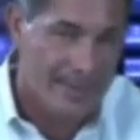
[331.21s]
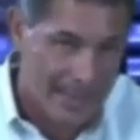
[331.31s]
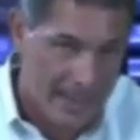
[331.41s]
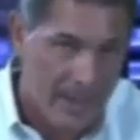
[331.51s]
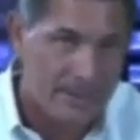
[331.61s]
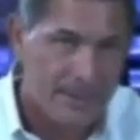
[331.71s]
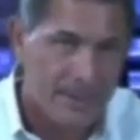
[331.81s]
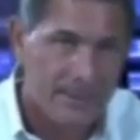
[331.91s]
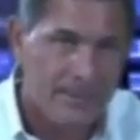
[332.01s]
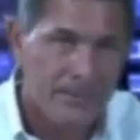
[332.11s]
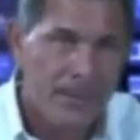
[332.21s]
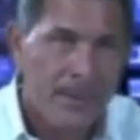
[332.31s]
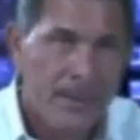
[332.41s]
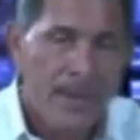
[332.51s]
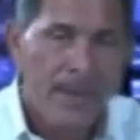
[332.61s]
antioxidant,
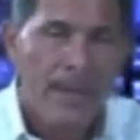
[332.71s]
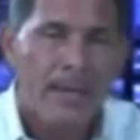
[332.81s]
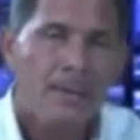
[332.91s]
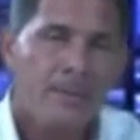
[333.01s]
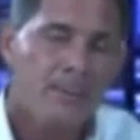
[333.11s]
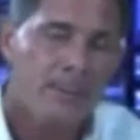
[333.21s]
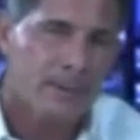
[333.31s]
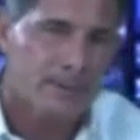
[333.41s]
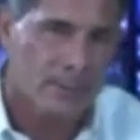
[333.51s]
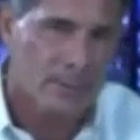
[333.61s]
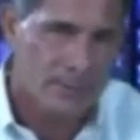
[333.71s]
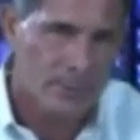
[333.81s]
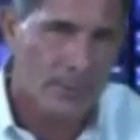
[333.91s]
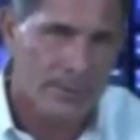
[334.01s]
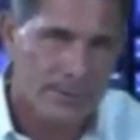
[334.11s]
it comes from an external
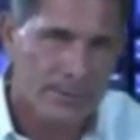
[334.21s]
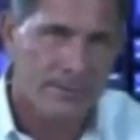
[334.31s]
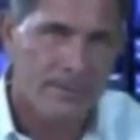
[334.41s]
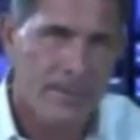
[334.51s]
source.